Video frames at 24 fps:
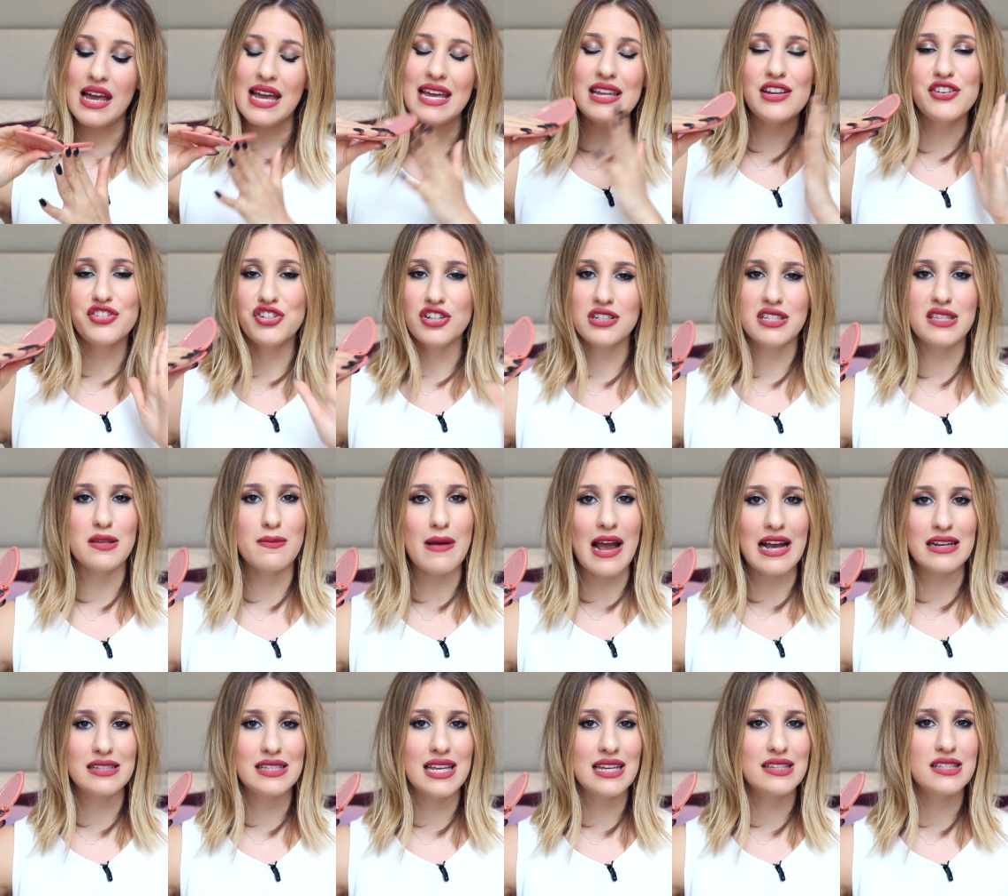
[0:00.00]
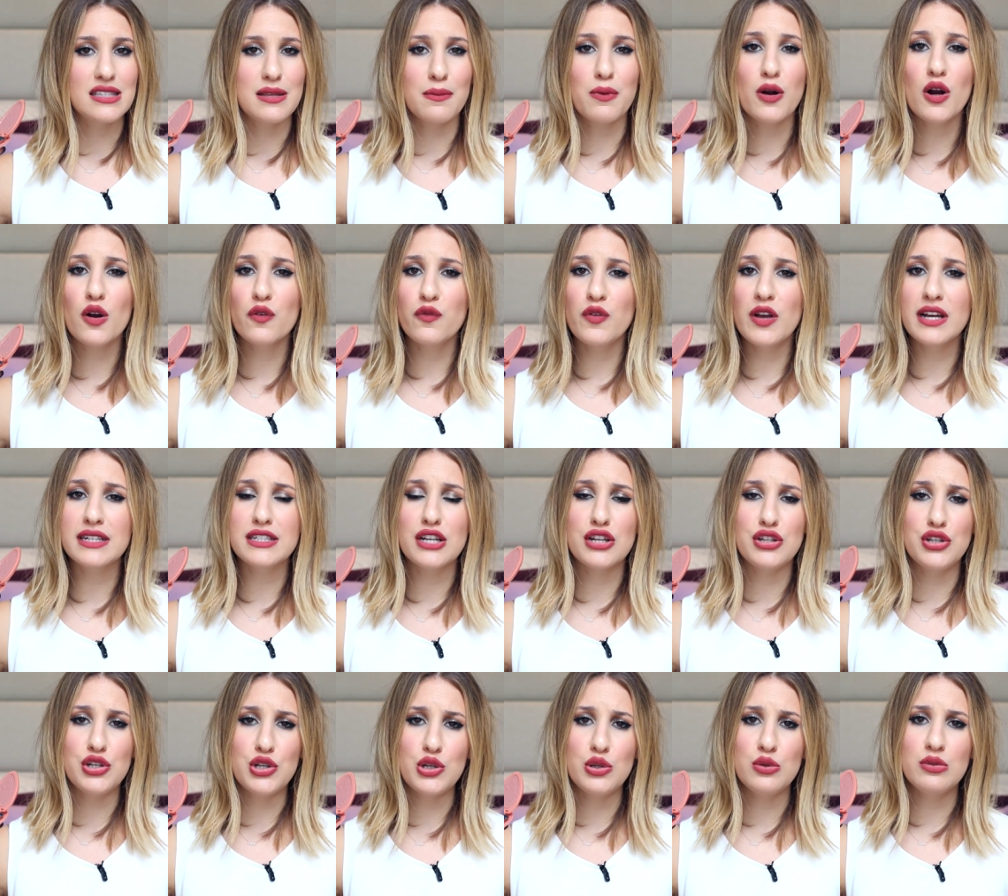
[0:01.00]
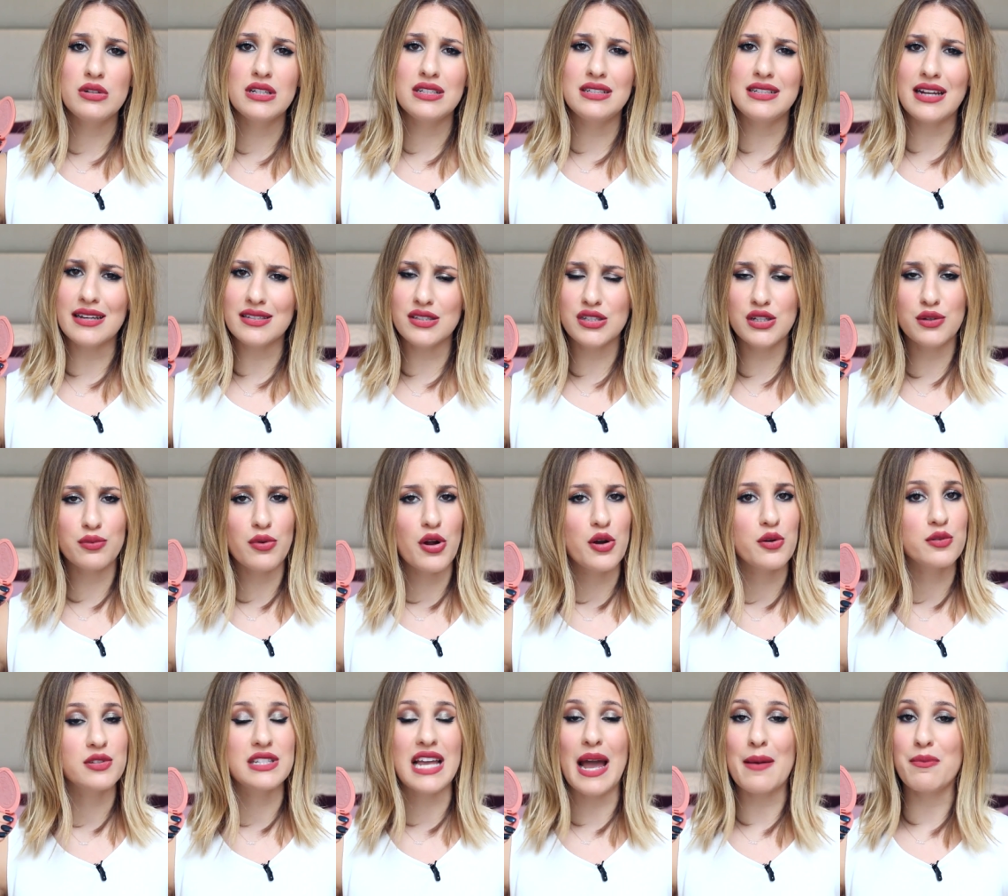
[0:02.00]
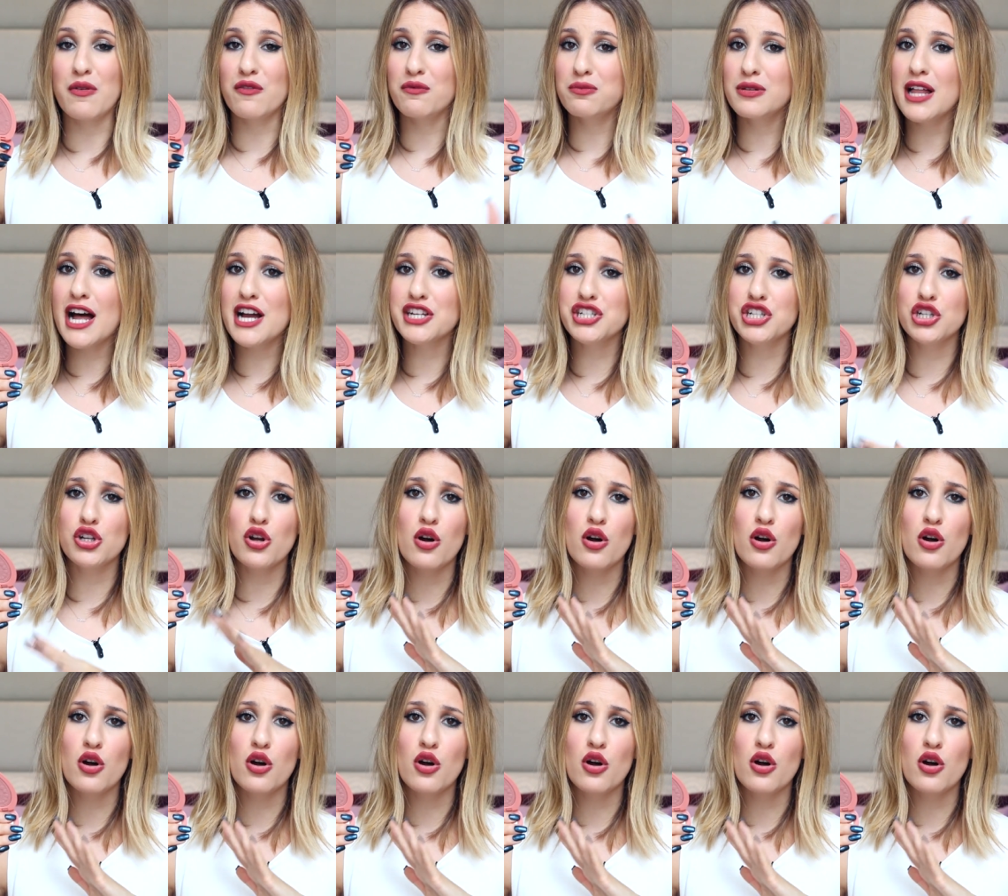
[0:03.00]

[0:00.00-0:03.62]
It is just the best. It's the perfect nude dusty rose type of blush.